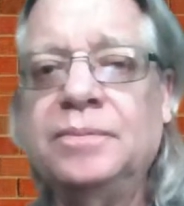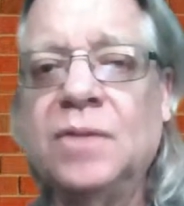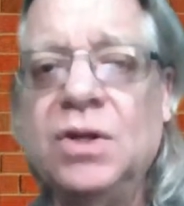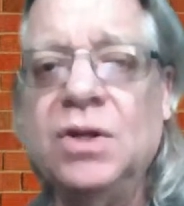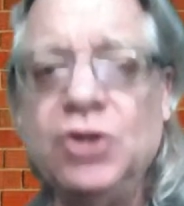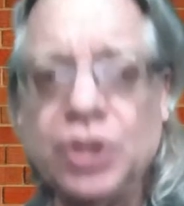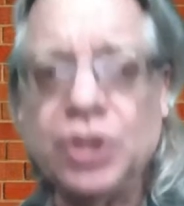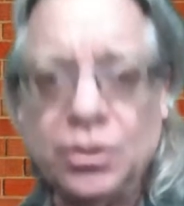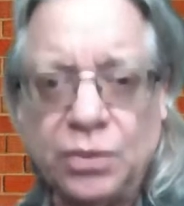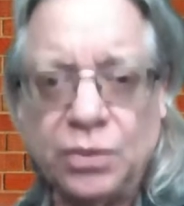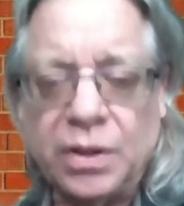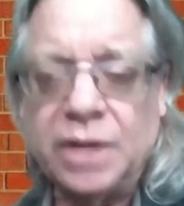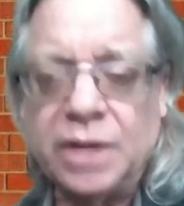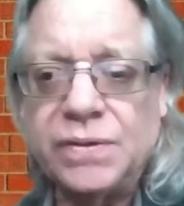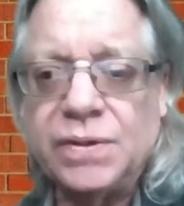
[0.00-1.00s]

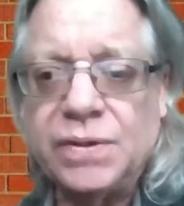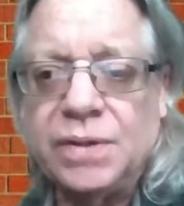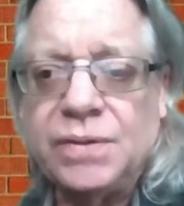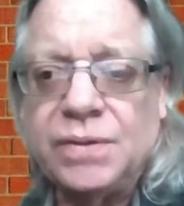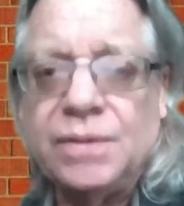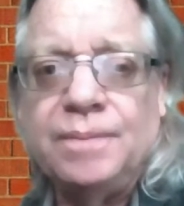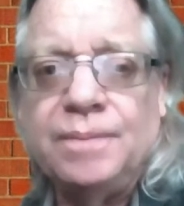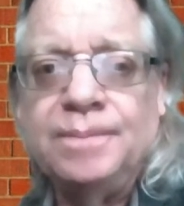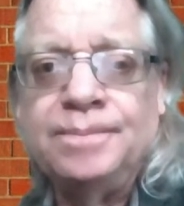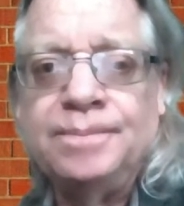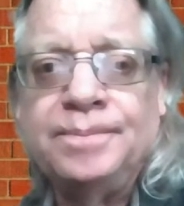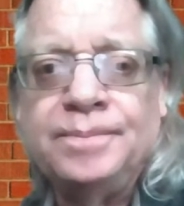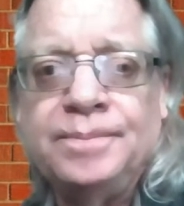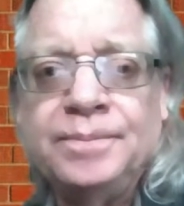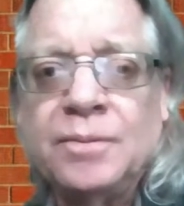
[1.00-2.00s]
that's it.
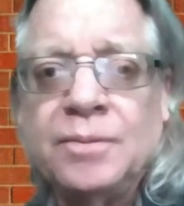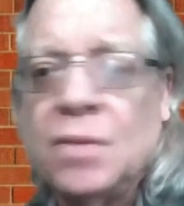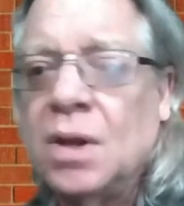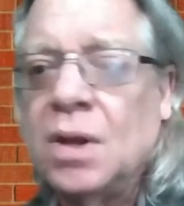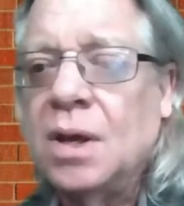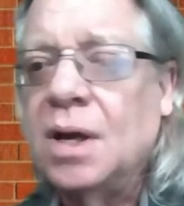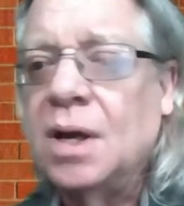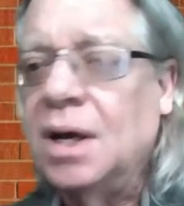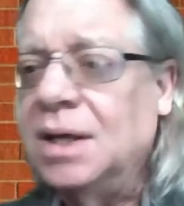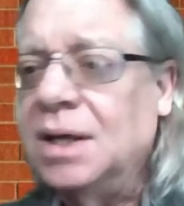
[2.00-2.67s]
Uh,